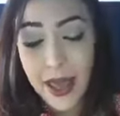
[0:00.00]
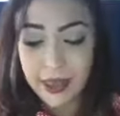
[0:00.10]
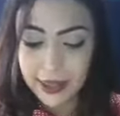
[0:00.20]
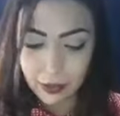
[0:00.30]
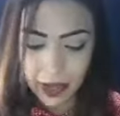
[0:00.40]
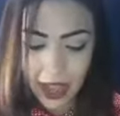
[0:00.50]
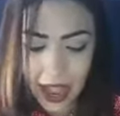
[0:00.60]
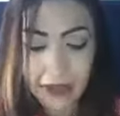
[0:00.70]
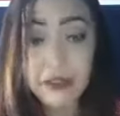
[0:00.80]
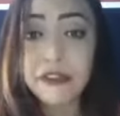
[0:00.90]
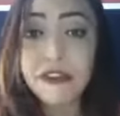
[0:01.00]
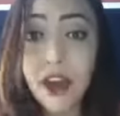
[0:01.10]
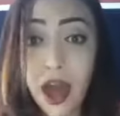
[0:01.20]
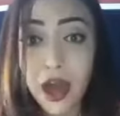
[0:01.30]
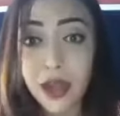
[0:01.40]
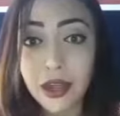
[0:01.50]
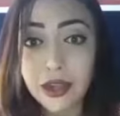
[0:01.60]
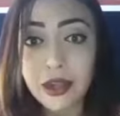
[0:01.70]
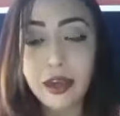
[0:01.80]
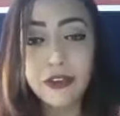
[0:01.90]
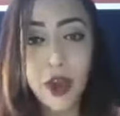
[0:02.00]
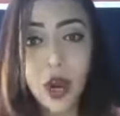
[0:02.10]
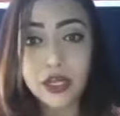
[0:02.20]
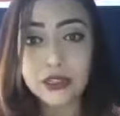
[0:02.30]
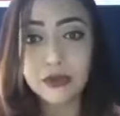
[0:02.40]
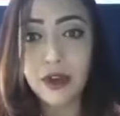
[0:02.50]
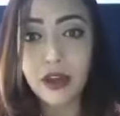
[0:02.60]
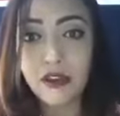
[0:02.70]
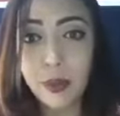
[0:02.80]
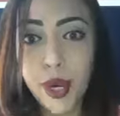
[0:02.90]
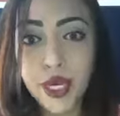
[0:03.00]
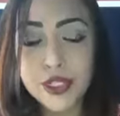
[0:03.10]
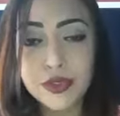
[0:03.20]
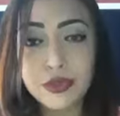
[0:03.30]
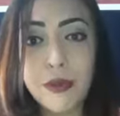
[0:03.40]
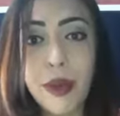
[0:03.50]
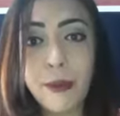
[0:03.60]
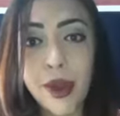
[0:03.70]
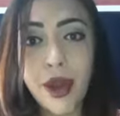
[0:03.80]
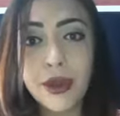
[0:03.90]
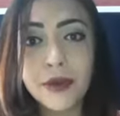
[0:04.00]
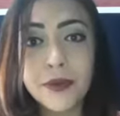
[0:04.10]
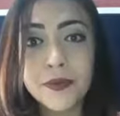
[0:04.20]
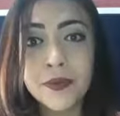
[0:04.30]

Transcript: And then we have the flock. Of course, flock of birds, remember?